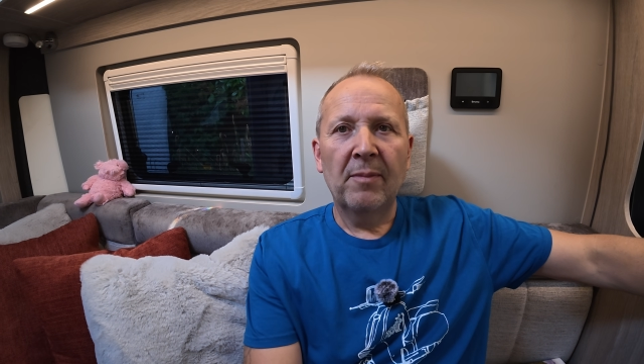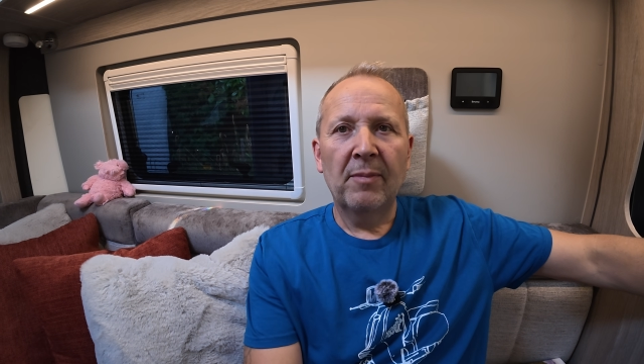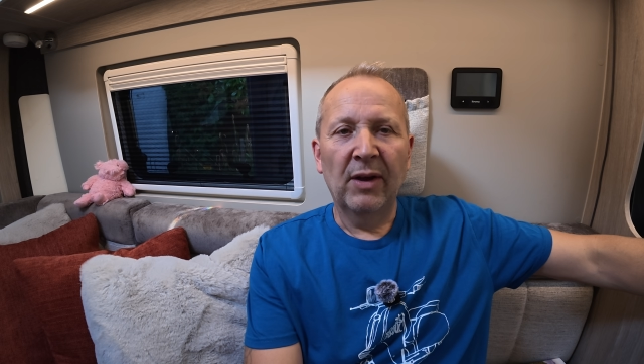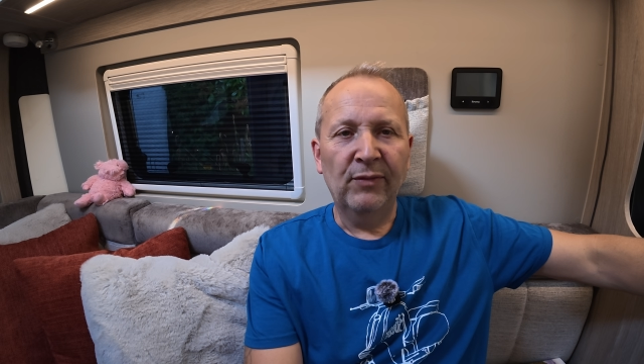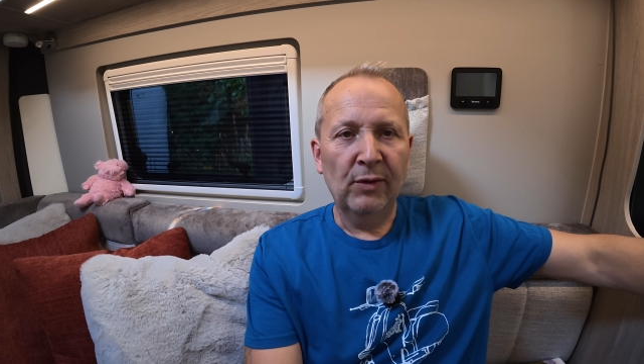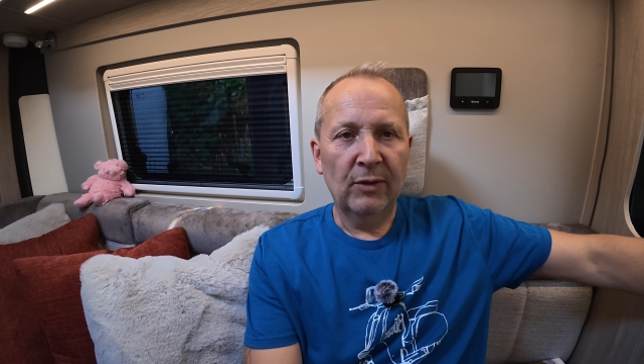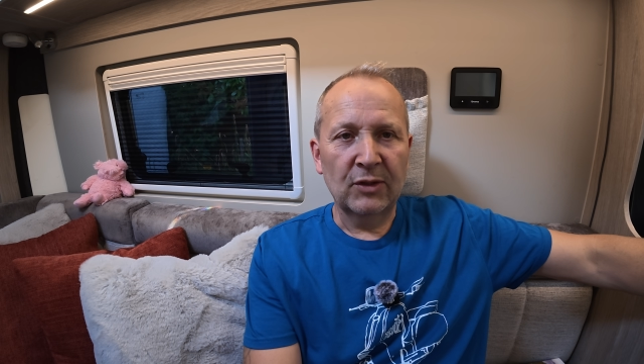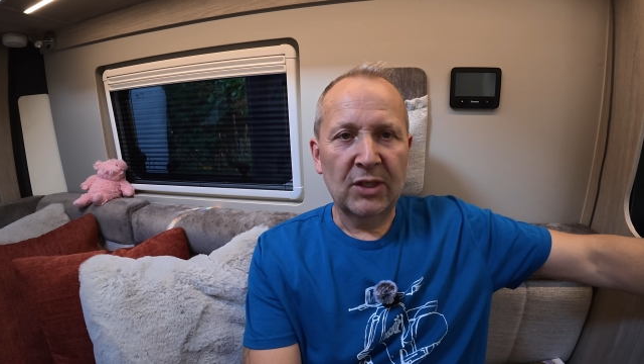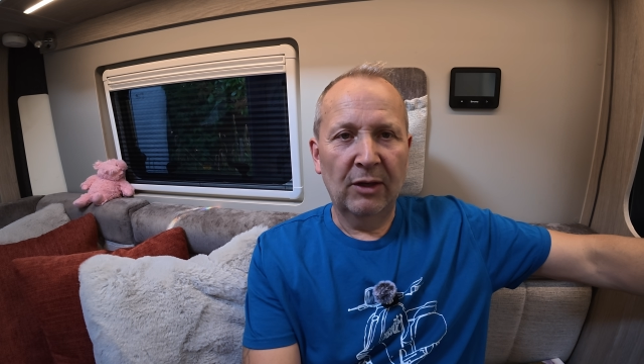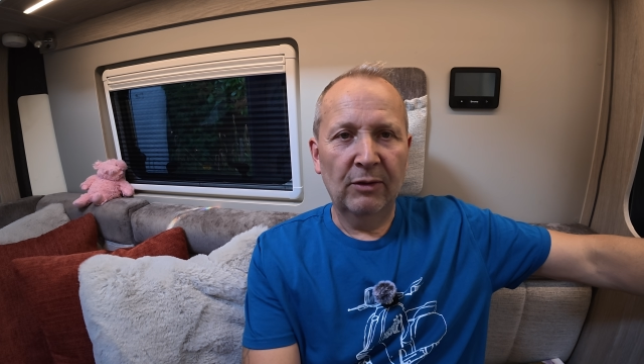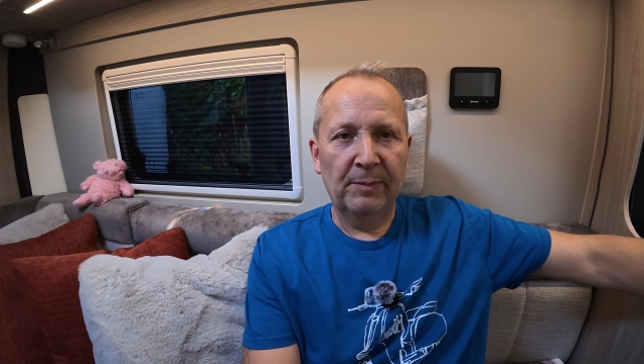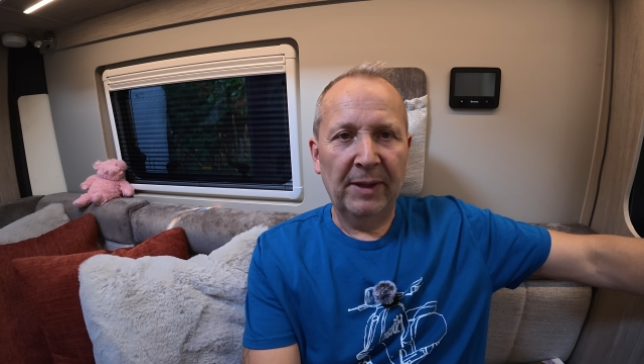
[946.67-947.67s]
But if you've got
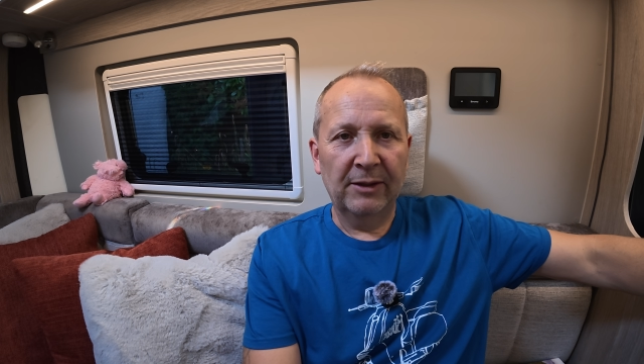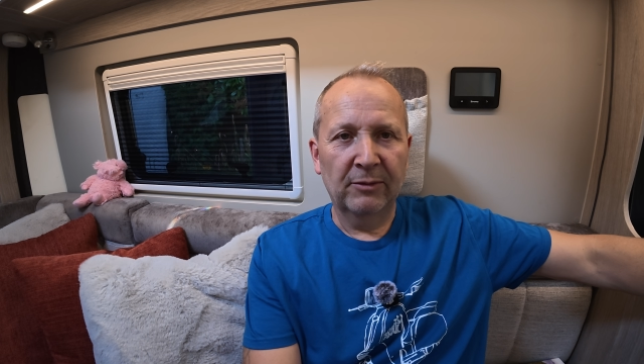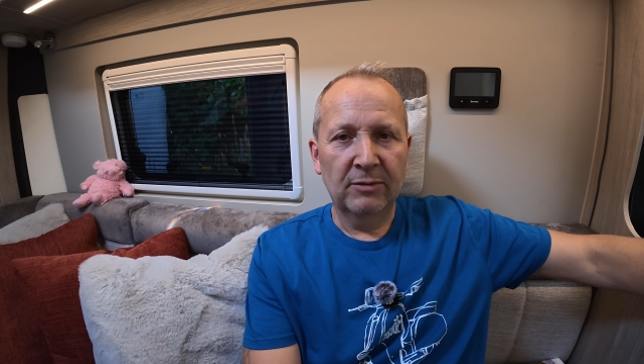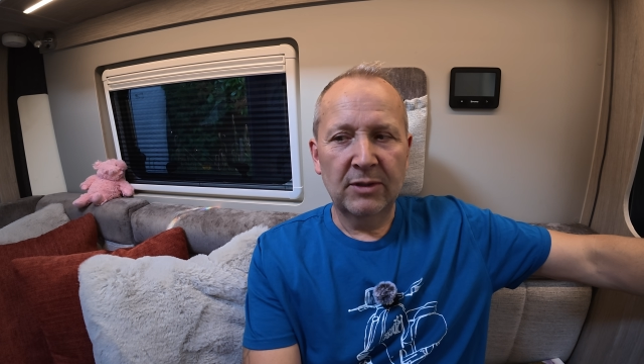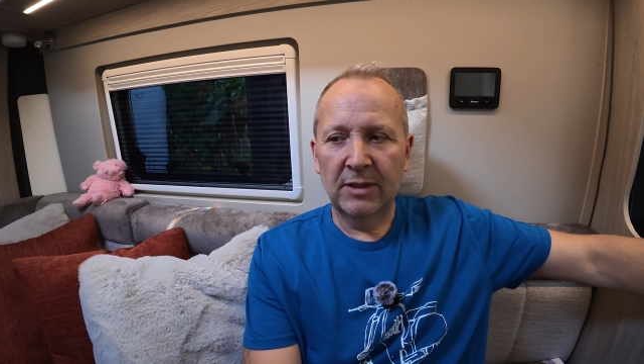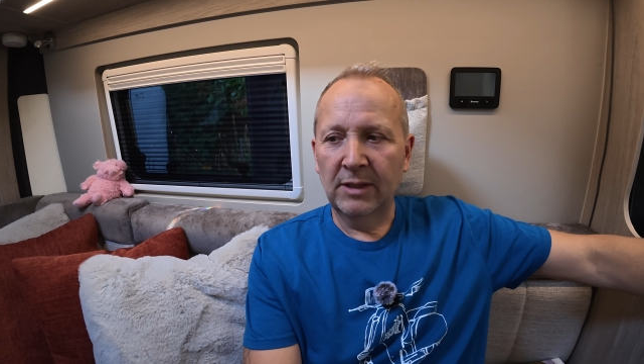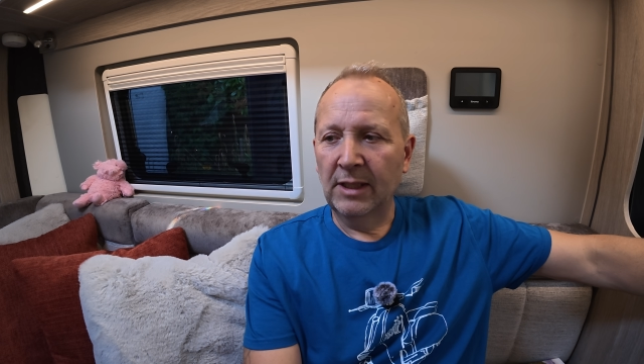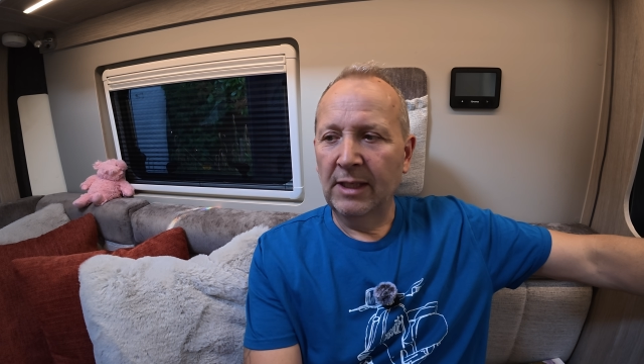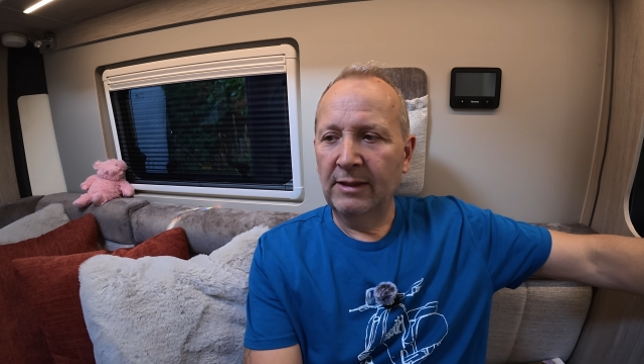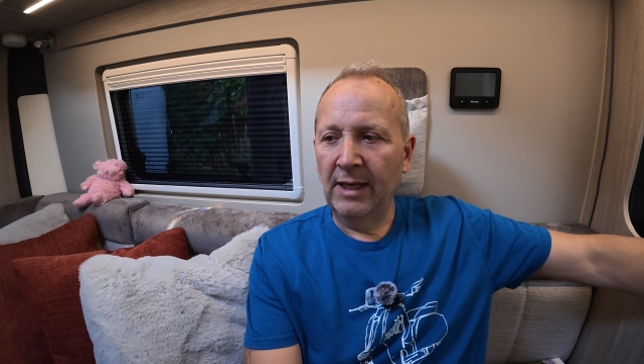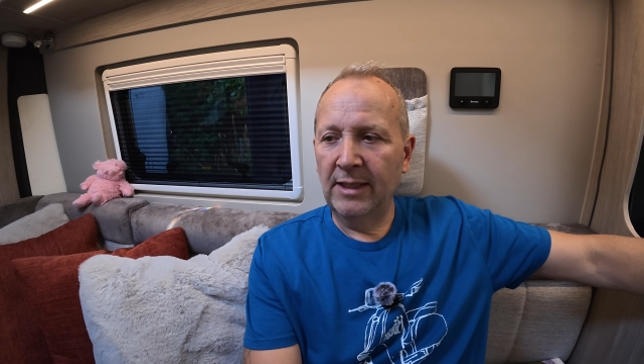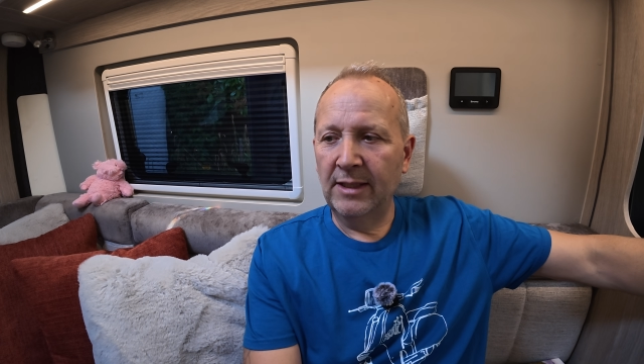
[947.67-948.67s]
solar panels,
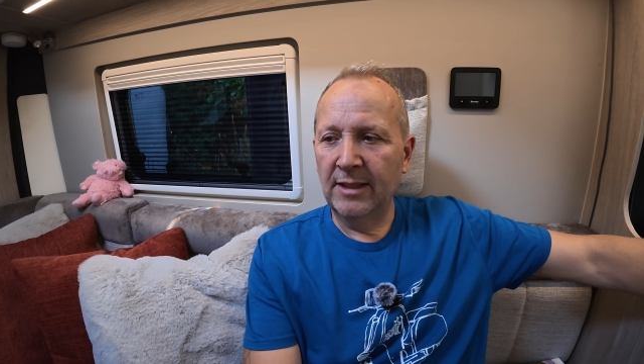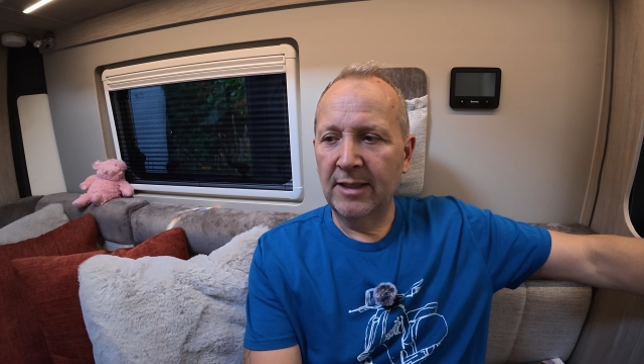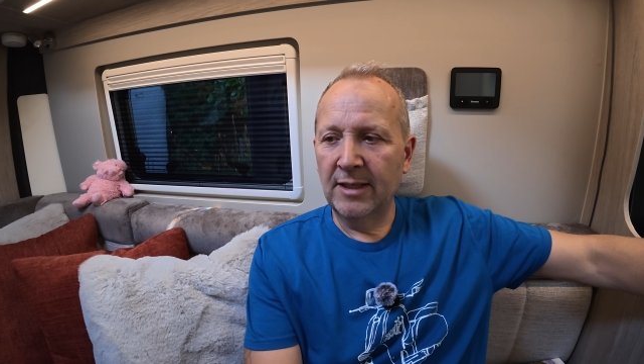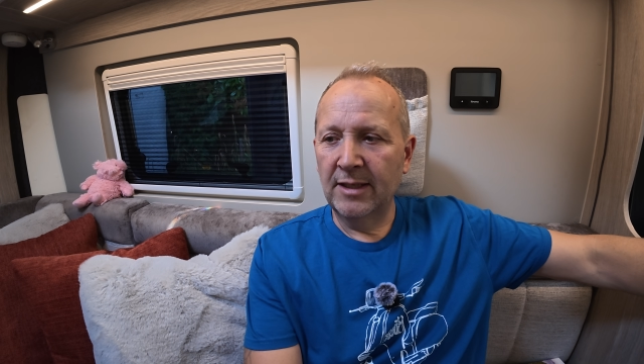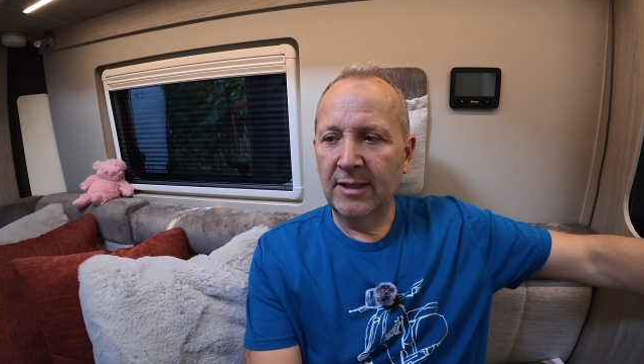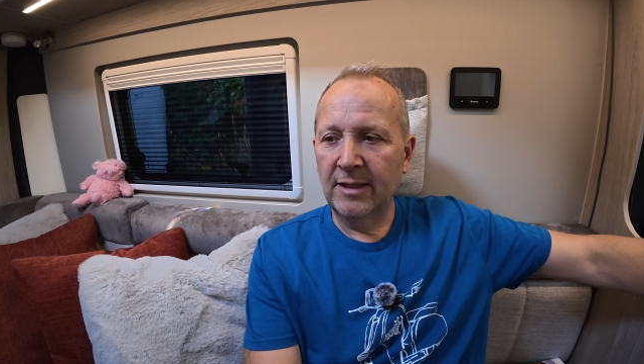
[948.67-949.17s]
then